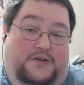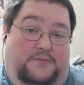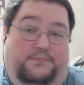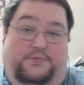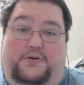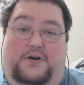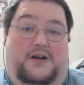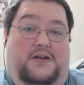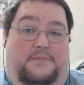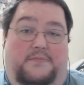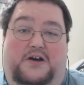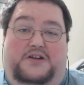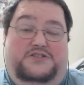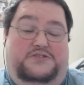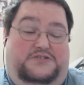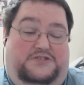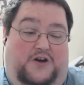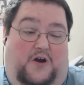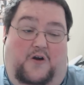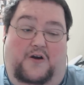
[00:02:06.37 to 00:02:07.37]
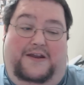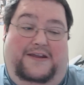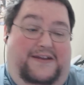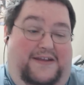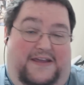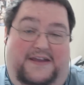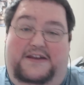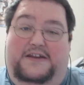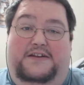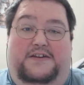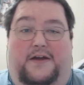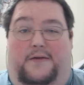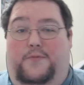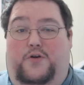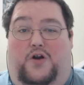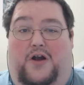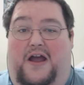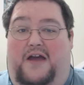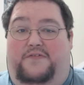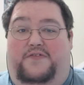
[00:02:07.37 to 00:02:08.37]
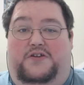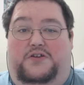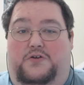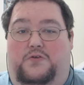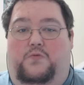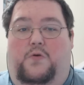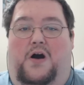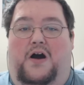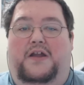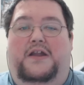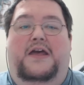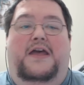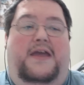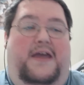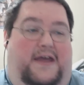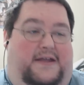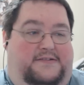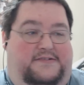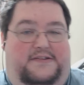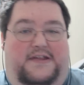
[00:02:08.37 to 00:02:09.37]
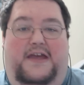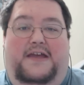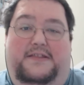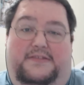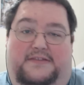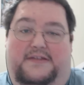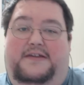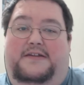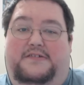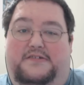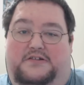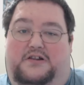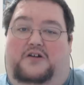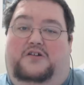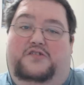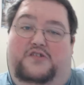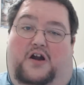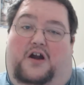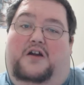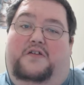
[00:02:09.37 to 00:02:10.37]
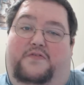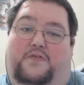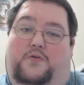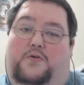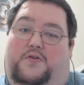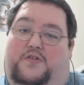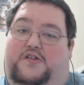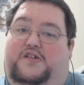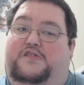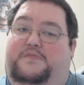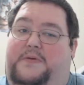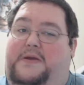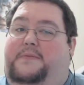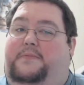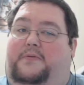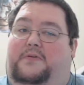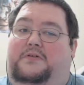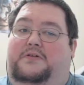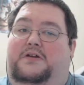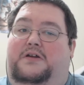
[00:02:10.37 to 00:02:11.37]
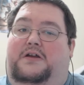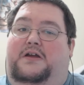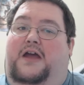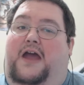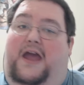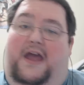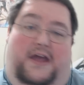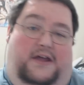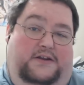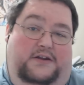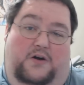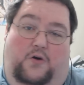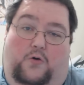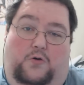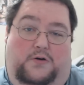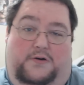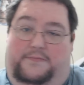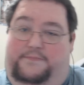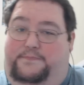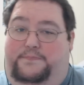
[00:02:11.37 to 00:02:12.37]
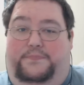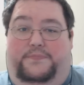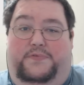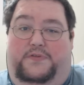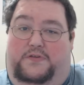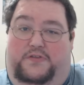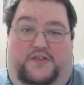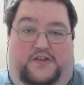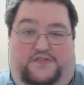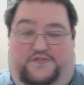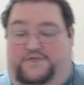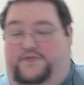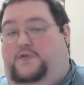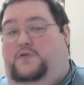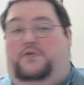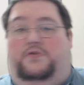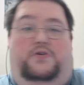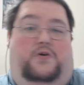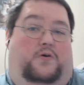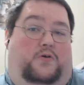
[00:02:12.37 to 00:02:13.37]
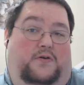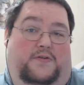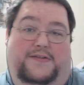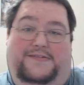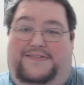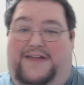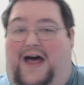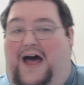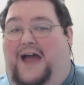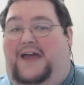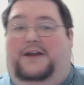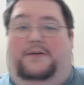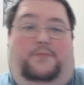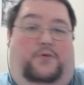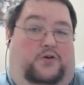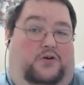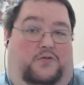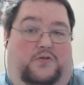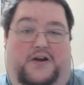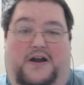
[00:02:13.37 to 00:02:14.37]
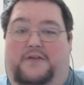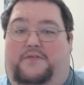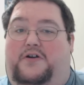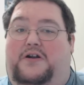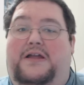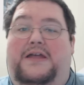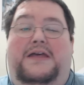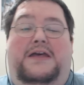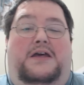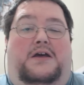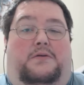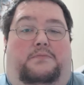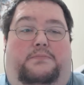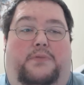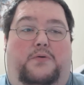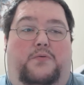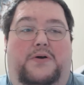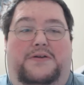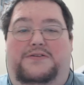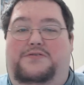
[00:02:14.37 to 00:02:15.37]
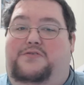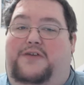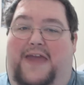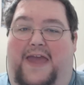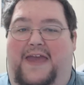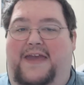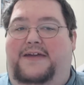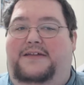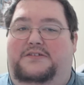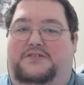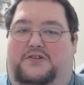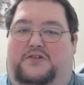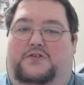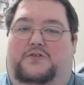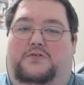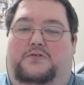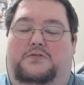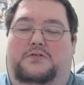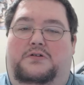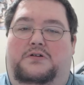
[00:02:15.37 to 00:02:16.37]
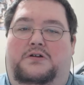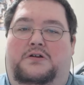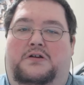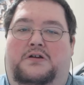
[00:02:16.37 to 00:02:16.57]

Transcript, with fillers: can pretty much target any demographic you want and say these clothes are for these people, and or this food or this item or whatever. But what you can't do